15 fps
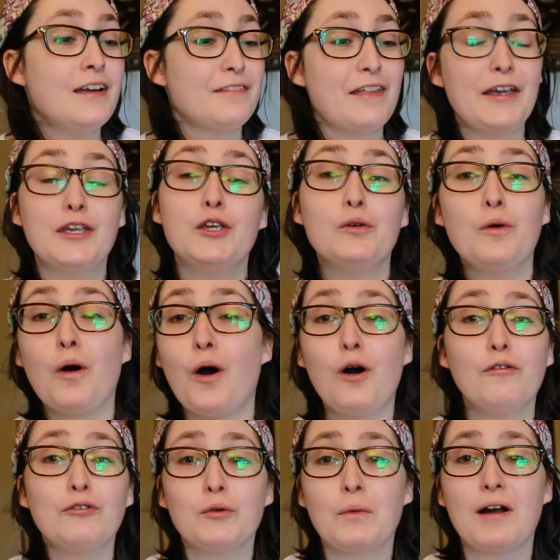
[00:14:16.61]
Thank you
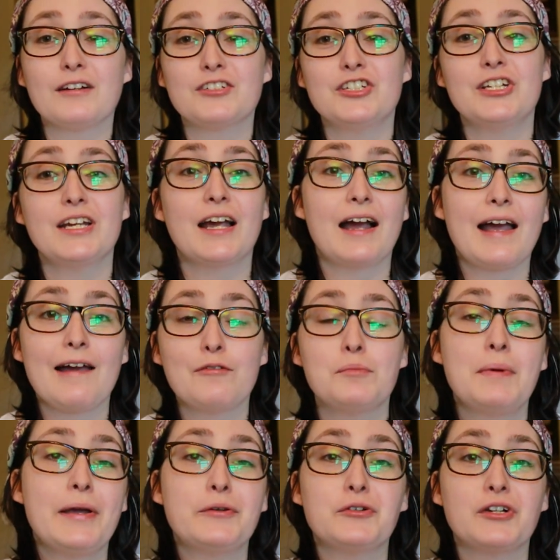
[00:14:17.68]
all for watching. I have a
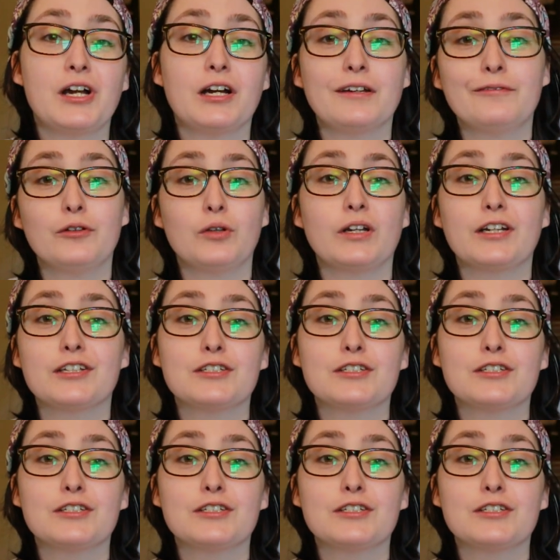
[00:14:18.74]
Patreon if you'd like